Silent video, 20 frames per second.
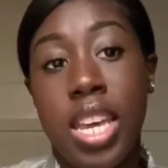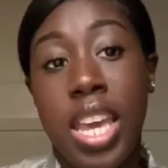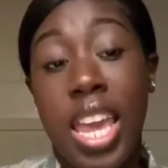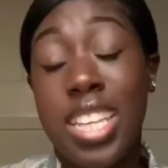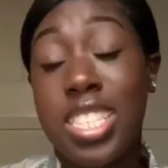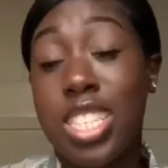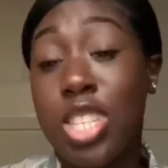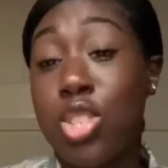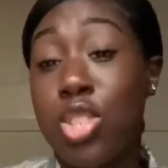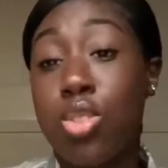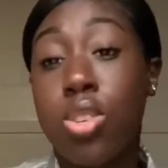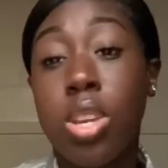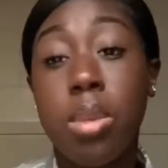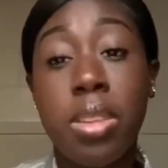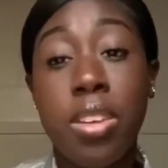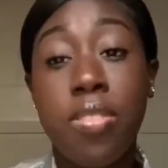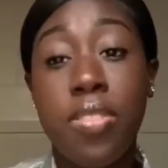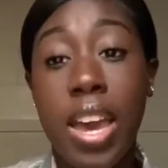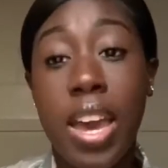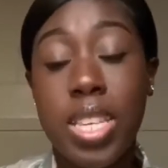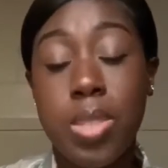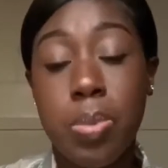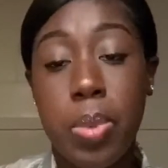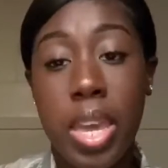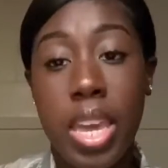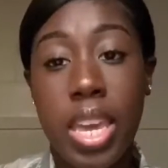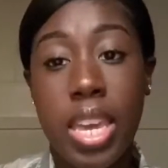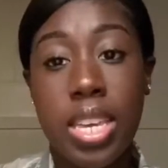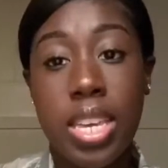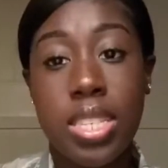it's extremely fast
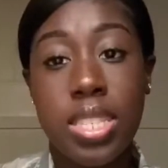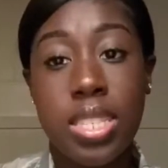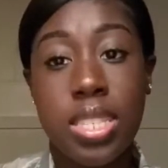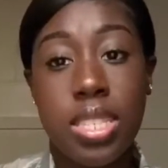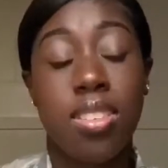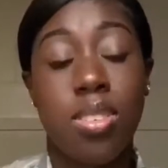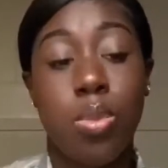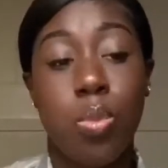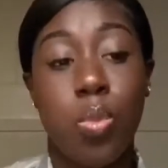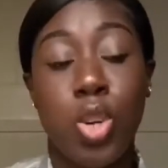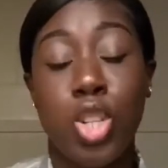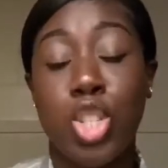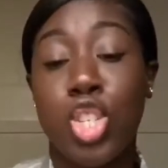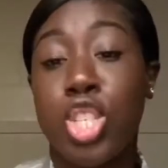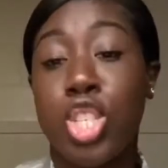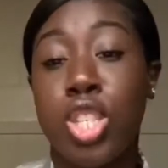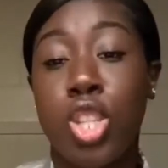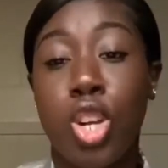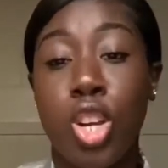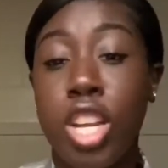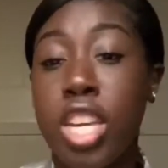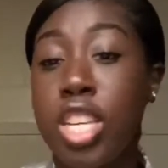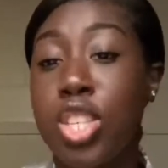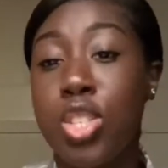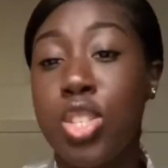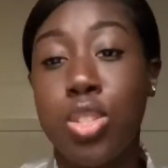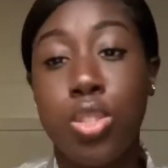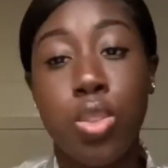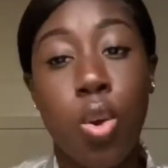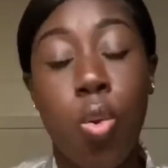paced. We're just learning
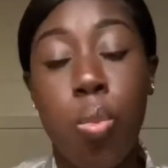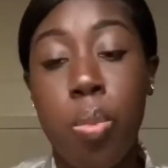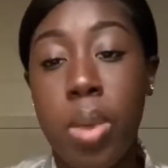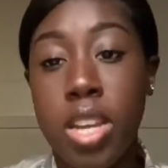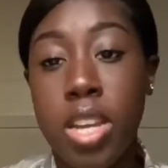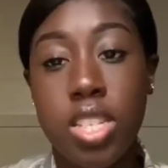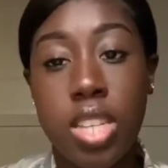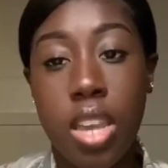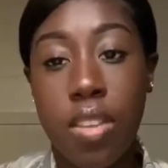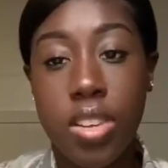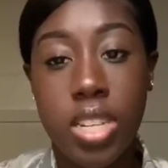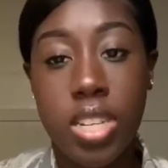so much every